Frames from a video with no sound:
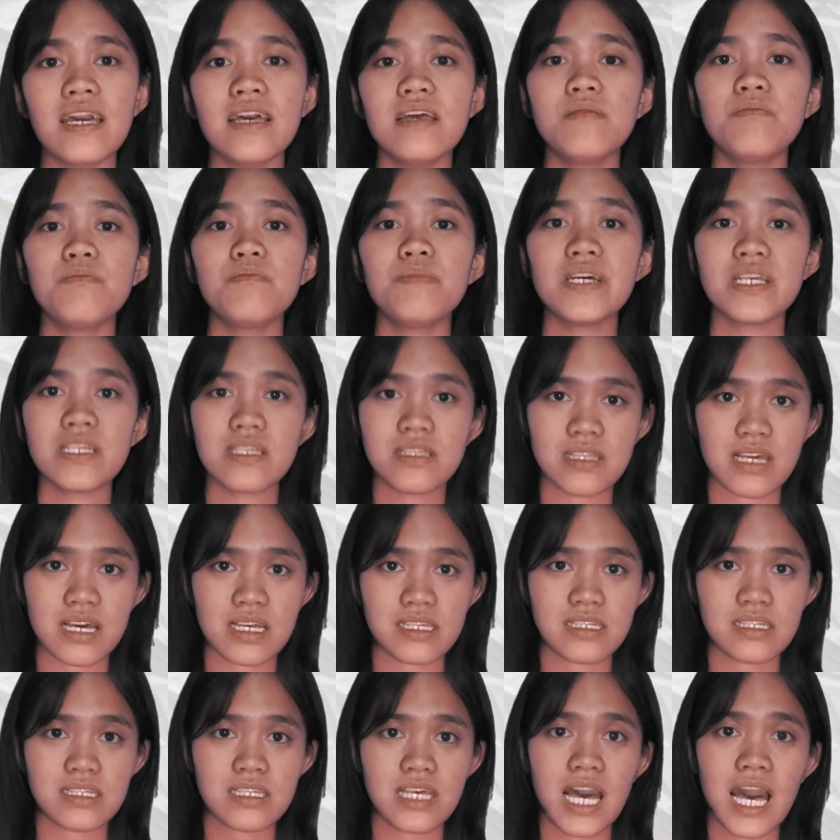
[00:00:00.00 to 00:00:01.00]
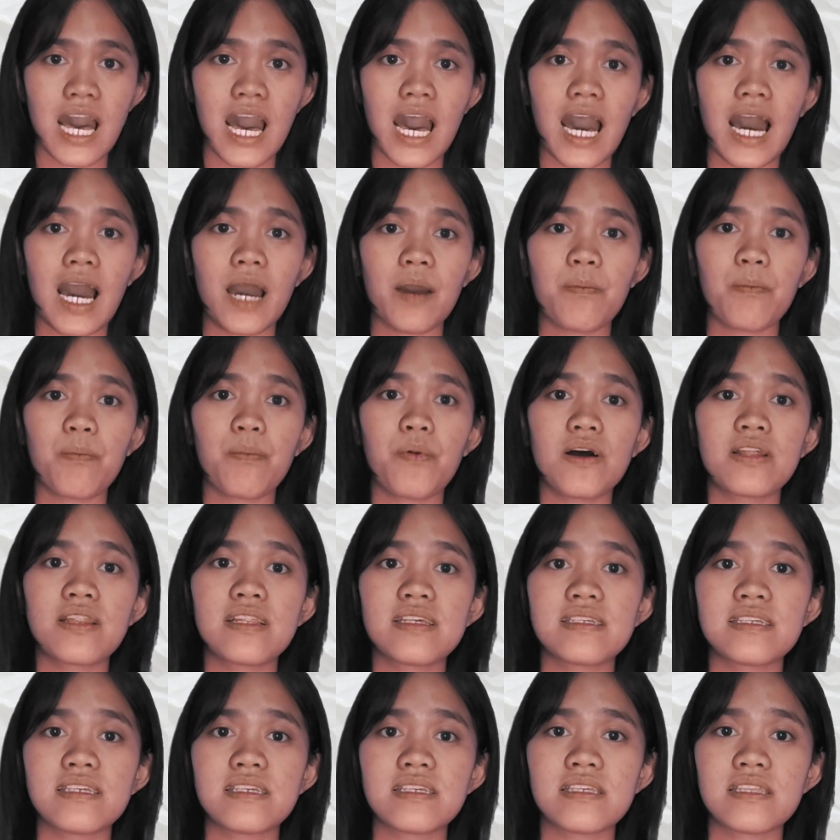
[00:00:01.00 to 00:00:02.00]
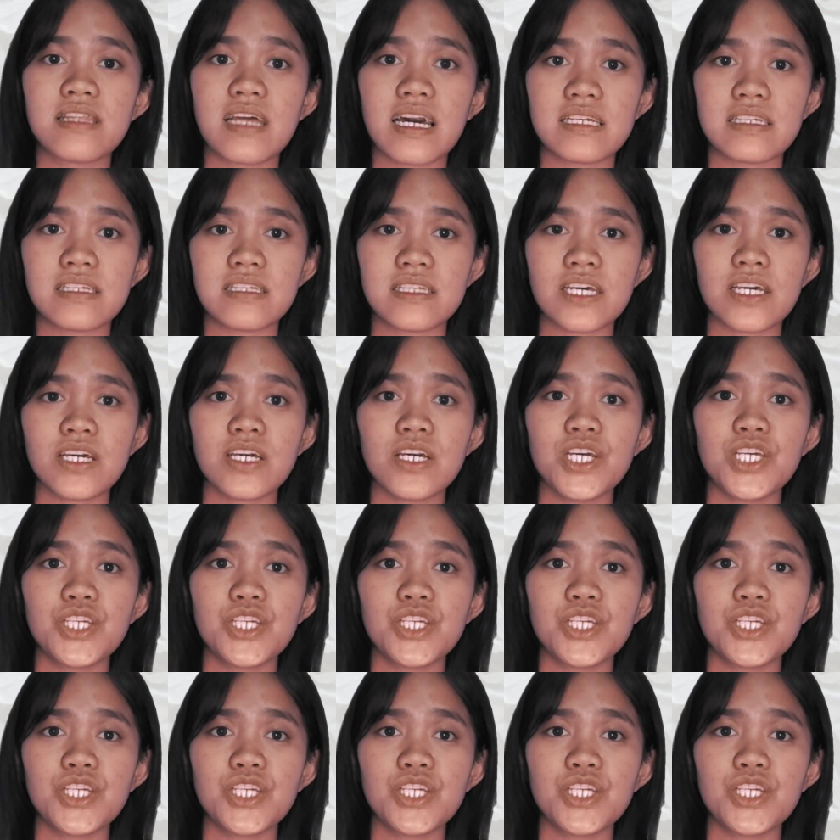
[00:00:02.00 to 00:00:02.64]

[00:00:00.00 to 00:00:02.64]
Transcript: In business, Hypothesis testing